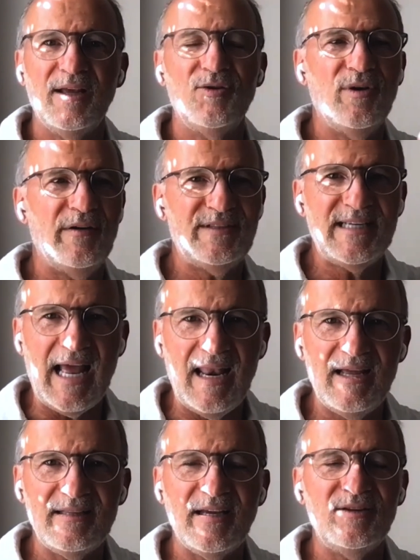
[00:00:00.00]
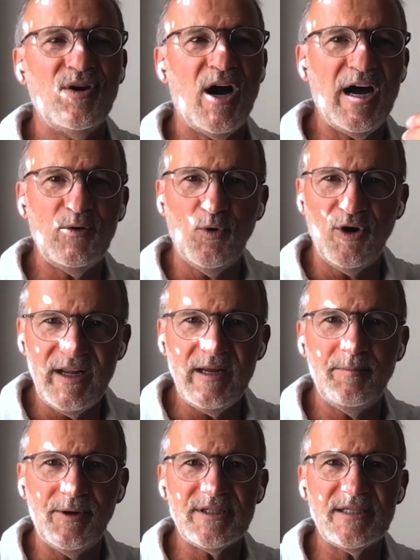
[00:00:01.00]
you have talent, and you're
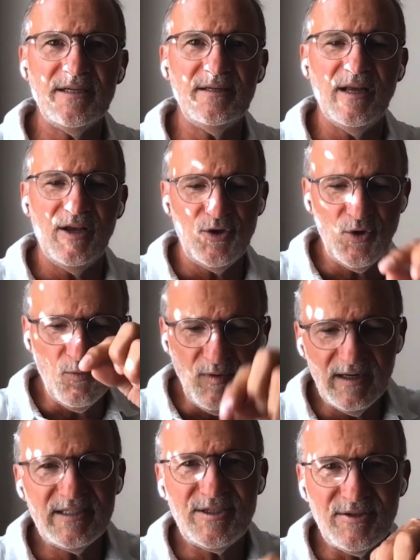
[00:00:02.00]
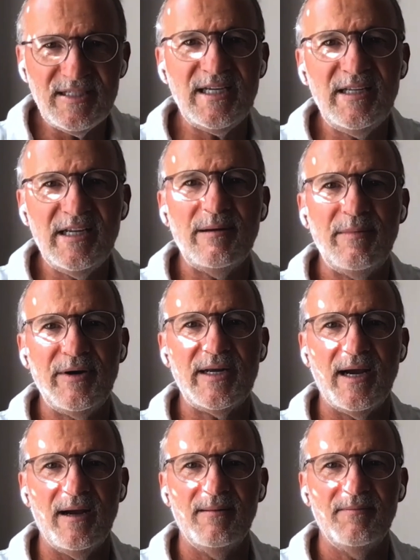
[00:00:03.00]
hardworking person, you will succeed in
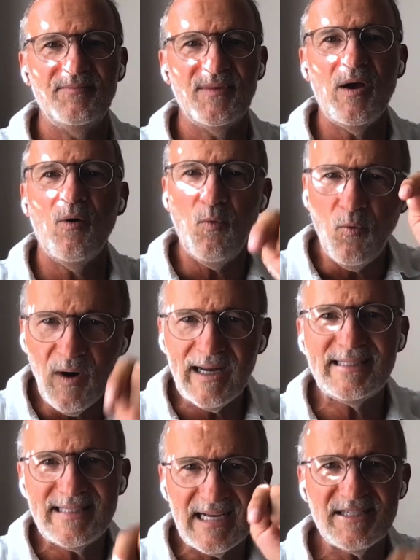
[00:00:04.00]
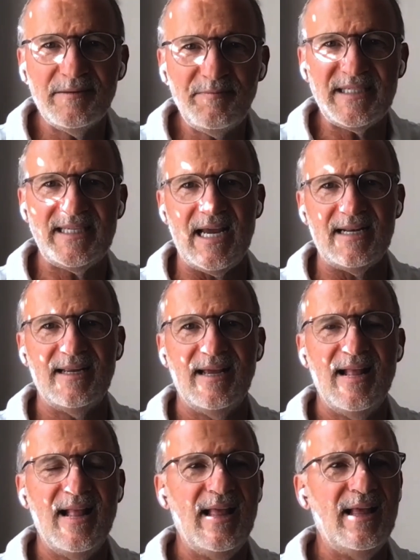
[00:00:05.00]
America. 1000%.
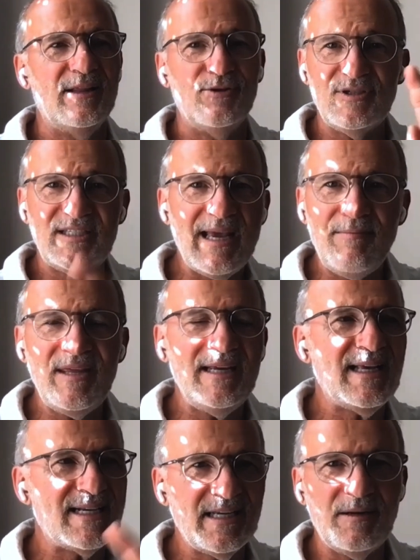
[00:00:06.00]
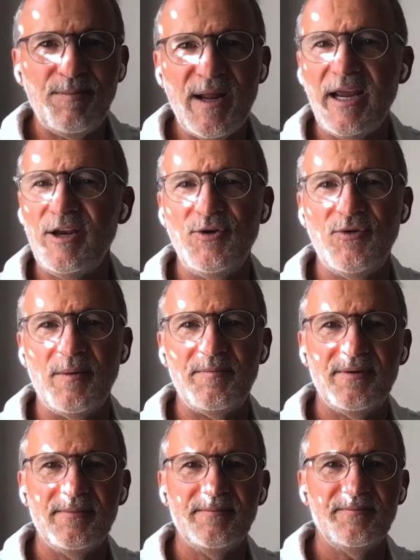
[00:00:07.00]
The same thing doesn't apply in Europe.
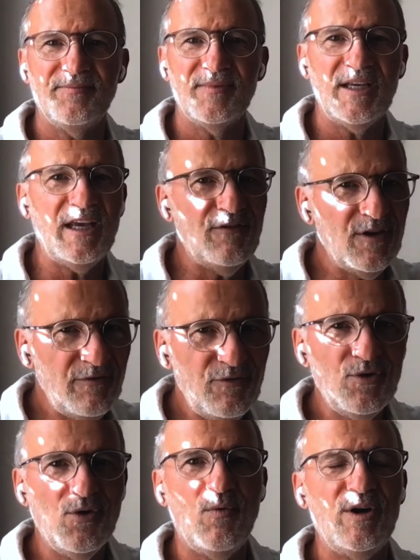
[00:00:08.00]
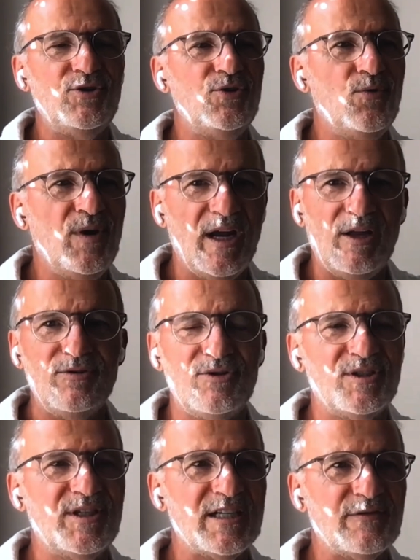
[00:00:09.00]
Even if you know what you're doing and you're
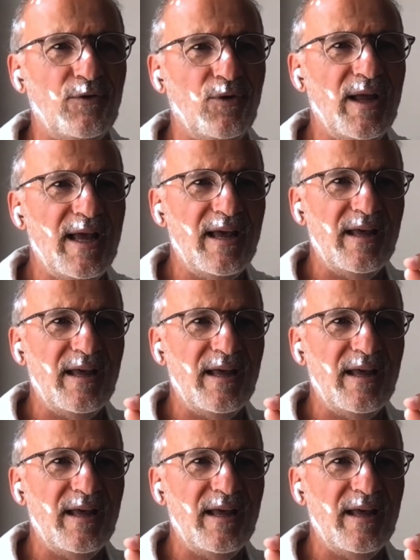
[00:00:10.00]
successful,